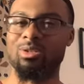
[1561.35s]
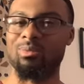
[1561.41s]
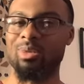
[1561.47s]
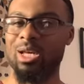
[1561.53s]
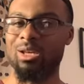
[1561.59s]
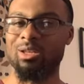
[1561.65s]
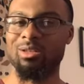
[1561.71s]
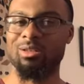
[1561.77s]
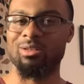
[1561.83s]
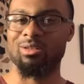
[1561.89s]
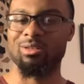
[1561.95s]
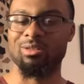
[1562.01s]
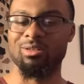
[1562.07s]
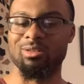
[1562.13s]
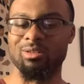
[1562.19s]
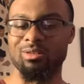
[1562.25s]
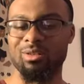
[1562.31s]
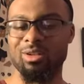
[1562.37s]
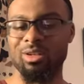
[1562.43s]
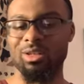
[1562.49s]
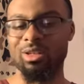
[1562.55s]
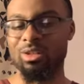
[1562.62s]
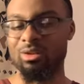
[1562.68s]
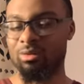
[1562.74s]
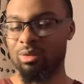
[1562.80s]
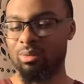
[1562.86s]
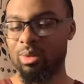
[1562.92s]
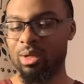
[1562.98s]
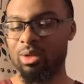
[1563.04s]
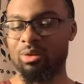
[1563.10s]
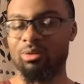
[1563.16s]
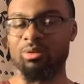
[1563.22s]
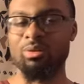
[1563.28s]
back, right? It's a
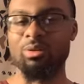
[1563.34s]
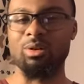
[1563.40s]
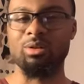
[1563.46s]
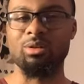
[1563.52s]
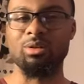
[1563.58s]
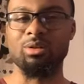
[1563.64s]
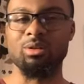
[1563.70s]
reminder for us.